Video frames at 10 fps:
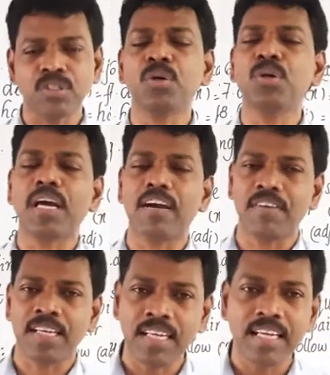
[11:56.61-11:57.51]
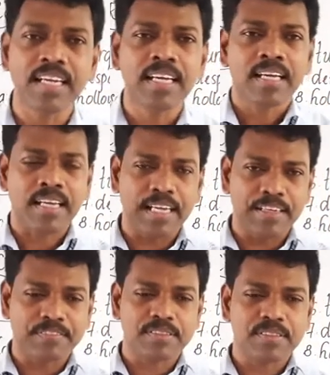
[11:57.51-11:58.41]
Don't you have any
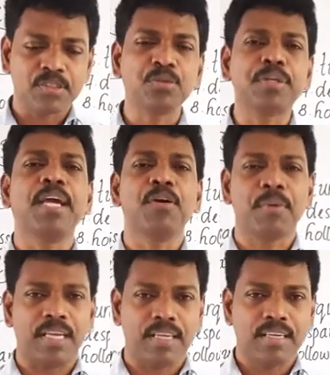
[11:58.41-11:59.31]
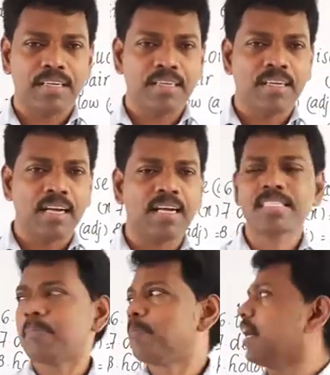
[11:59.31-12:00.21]
gifts to give me as
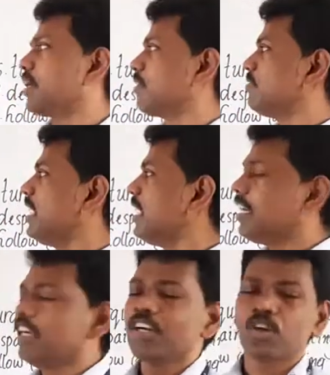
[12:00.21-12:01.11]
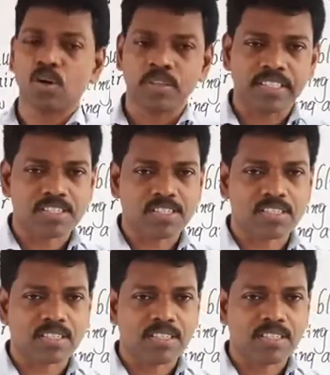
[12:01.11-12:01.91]
a part of the contest?"